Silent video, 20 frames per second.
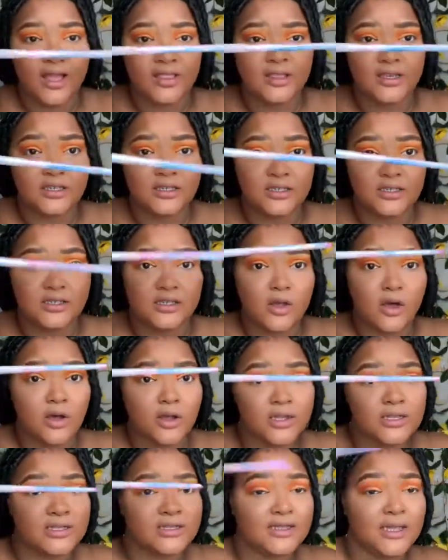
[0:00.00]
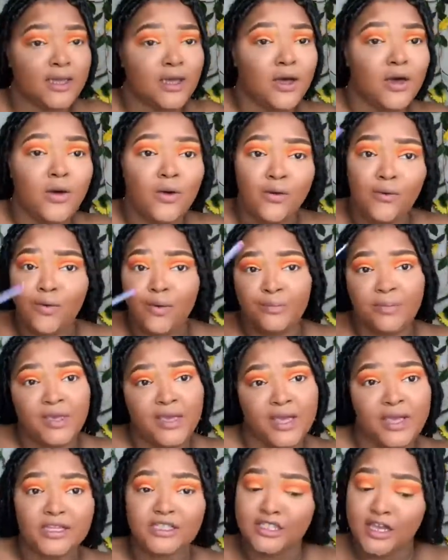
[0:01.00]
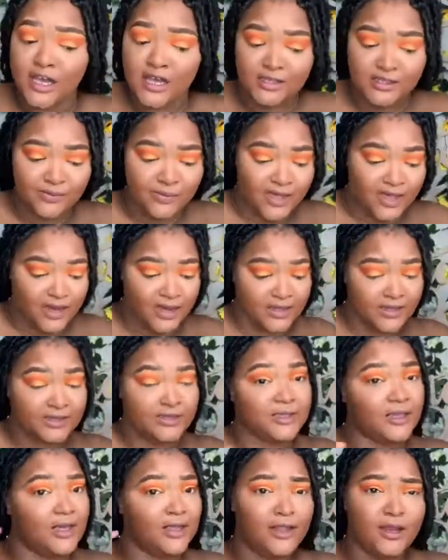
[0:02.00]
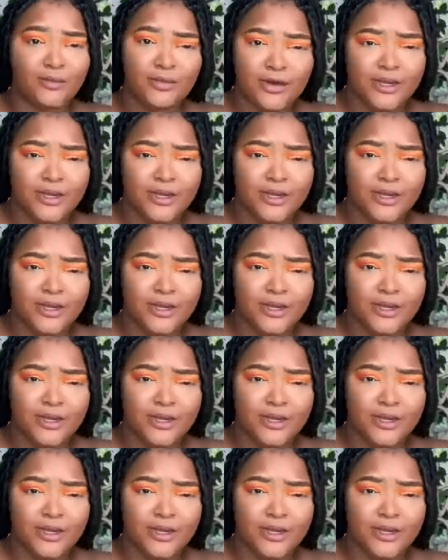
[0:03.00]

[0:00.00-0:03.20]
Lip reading: these on sale, BH Cosmetics, and they're pretty